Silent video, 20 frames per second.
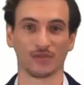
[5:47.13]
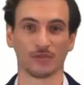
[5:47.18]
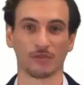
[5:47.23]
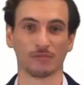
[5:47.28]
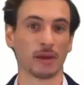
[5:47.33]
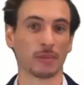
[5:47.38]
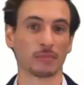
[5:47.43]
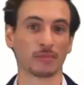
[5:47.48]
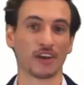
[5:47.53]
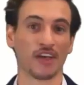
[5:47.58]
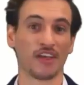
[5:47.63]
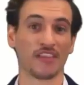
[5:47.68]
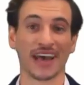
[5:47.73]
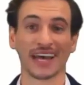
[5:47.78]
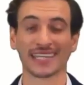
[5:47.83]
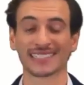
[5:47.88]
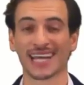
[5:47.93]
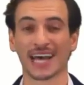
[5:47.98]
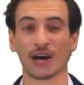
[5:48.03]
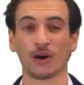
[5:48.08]
Remember,
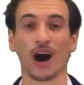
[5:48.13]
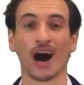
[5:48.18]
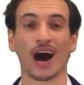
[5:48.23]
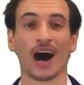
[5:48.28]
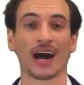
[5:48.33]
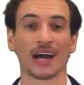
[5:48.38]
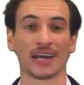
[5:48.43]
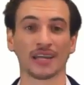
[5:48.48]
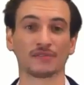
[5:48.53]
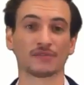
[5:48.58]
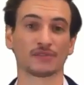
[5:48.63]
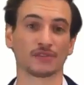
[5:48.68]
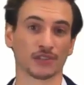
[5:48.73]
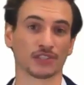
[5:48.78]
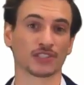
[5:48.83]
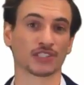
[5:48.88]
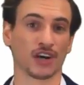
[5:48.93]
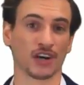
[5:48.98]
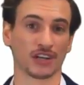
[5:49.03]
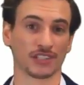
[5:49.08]
that's how I
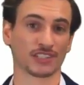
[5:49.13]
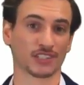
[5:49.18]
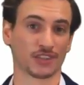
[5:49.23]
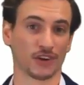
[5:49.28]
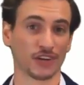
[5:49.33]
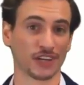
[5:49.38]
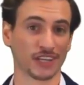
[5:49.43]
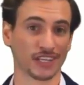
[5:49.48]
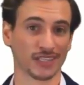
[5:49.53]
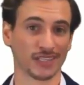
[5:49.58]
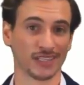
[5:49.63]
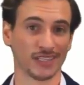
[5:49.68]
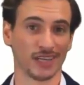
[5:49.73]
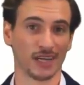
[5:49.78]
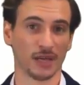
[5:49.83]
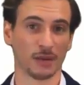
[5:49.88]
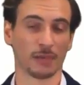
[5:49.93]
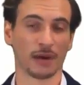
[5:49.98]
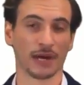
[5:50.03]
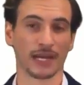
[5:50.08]
first got started.
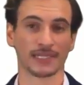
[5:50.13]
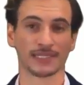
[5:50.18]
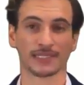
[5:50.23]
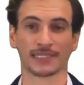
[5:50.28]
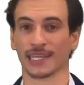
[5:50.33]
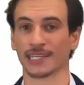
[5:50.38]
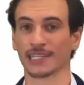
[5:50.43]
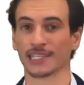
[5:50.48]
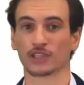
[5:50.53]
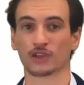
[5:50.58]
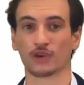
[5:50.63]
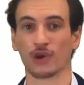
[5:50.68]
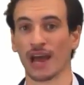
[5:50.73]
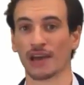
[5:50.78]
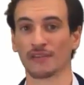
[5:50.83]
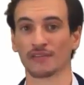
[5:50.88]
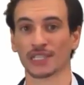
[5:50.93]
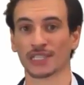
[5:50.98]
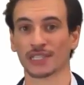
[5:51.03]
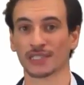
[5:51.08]
By sending
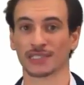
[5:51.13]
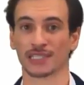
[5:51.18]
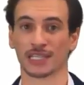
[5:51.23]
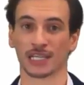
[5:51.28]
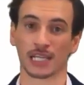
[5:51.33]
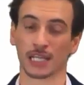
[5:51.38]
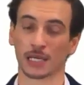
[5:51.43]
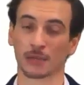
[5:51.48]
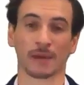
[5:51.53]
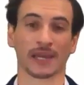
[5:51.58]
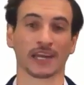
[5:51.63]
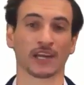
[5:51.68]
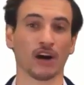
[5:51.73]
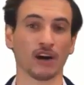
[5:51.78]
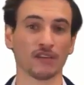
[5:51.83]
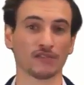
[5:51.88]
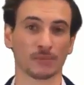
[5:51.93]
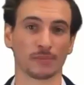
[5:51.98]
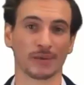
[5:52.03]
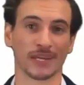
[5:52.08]
traffic to ClickBank
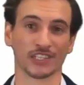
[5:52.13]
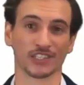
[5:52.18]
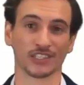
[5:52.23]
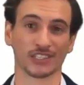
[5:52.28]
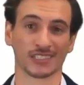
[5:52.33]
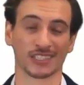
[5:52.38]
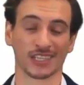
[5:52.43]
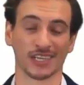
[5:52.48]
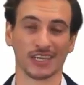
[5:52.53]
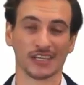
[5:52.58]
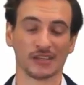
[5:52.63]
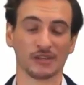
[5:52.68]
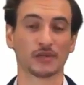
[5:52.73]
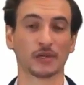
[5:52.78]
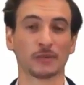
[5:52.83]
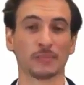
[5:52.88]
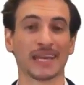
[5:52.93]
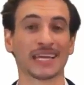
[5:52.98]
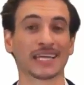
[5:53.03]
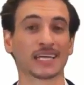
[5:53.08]
offer pages, you
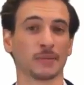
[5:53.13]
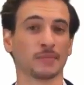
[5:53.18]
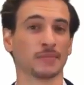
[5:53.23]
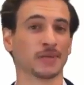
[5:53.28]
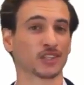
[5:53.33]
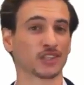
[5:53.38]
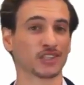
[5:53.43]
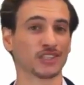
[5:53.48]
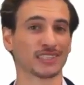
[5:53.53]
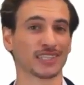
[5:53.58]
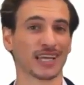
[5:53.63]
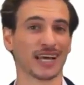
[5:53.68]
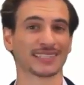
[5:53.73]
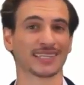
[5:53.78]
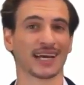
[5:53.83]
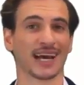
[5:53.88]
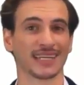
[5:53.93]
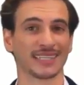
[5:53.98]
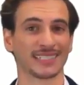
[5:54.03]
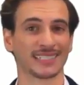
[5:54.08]
can make commissions
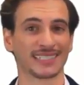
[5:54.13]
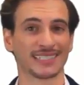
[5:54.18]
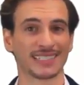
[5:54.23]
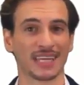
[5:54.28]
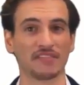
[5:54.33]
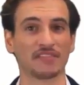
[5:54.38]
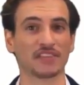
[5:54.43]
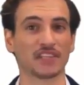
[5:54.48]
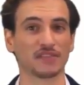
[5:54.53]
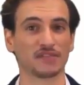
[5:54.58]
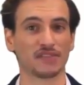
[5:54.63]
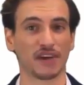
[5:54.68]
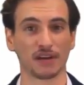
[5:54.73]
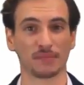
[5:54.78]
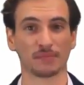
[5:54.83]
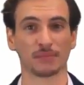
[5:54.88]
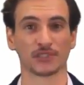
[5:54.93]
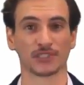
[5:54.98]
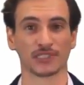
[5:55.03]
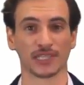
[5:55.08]
as high as
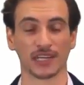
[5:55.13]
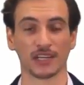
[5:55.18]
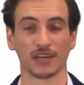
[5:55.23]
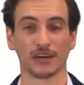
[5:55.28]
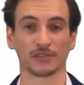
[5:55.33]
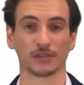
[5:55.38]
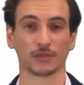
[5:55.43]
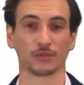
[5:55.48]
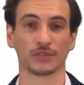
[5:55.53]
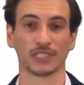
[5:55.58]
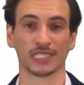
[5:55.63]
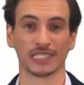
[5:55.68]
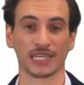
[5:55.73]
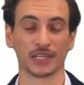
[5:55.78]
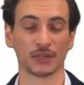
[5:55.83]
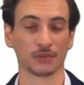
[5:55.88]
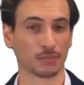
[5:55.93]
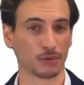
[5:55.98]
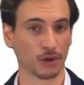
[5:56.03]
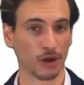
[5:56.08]
75% of the
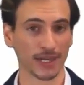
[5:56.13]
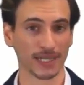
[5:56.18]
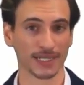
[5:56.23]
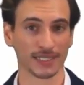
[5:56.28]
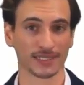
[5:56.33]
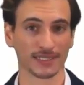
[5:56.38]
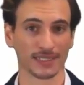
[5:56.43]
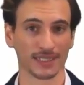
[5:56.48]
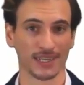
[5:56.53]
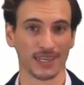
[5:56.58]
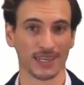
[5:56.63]
retail price.